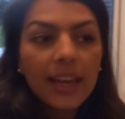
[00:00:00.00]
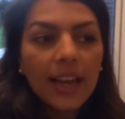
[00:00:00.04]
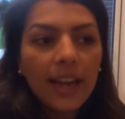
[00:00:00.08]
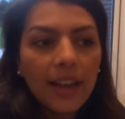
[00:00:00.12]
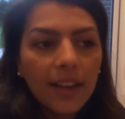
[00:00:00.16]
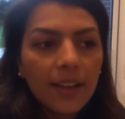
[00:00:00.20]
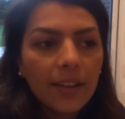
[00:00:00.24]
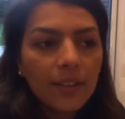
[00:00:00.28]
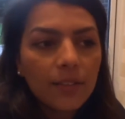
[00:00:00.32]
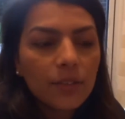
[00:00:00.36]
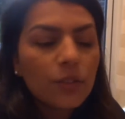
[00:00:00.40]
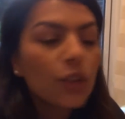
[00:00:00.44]

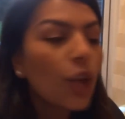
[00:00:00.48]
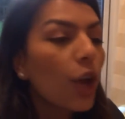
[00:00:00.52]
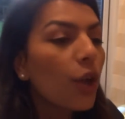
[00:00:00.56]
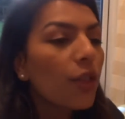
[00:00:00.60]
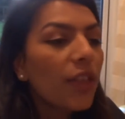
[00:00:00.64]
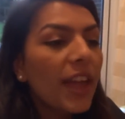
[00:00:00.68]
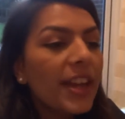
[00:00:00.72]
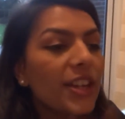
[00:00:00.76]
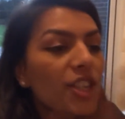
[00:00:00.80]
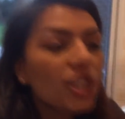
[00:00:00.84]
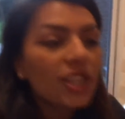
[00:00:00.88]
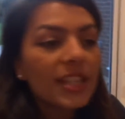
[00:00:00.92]
Yeah.
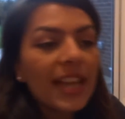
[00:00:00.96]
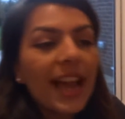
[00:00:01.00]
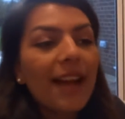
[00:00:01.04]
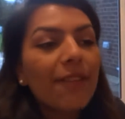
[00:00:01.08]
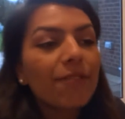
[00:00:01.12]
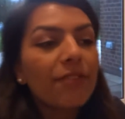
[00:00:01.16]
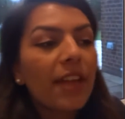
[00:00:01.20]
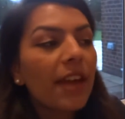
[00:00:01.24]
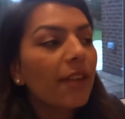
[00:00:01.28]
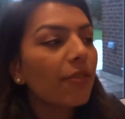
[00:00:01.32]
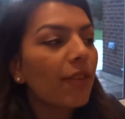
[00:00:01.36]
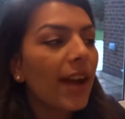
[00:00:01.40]
No, they just
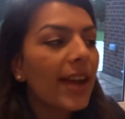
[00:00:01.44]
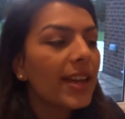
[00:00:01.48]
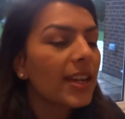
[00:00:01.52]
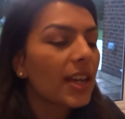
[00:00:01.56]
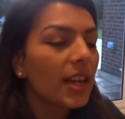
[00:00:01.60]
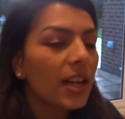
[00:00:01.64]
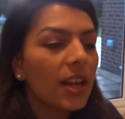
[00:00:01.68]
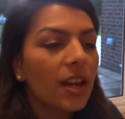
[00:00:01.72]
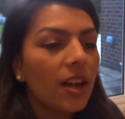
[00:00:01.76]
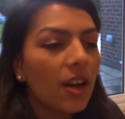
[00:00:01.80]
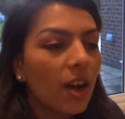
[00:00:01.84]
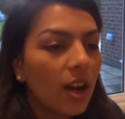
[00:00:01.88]
have their
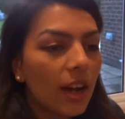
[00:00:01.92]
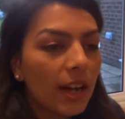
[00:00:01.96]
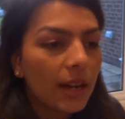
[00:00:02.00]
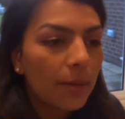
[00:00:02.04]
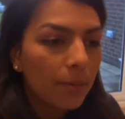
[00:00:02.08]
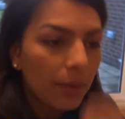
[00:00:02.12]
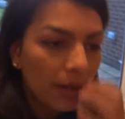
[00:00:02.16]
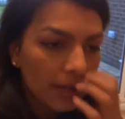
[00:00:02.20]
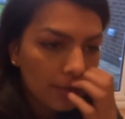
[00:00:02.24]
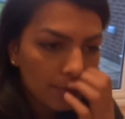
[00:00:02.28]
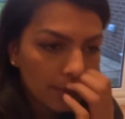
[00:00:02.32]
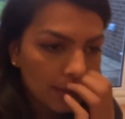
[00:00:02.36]
regular
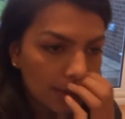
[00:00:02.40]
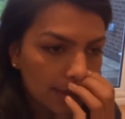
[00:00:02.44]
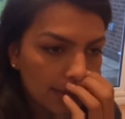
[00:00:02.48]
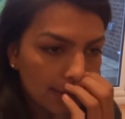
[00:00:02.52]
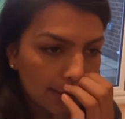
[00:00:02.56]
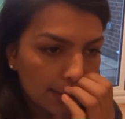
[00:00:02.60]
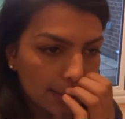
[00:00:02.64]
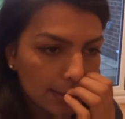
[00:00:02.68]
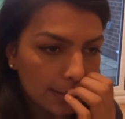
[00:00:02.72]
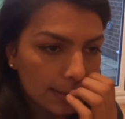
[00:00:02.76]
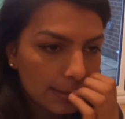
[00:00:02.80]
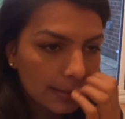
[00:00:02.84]
garlic bread with
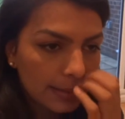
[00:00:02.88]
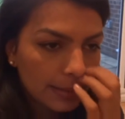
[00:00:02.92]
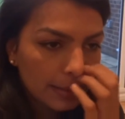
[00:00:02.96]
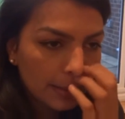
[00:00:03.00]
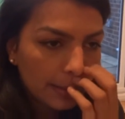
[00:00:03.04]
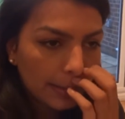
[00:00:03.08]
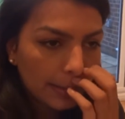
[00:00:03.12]
cheese. Yeah.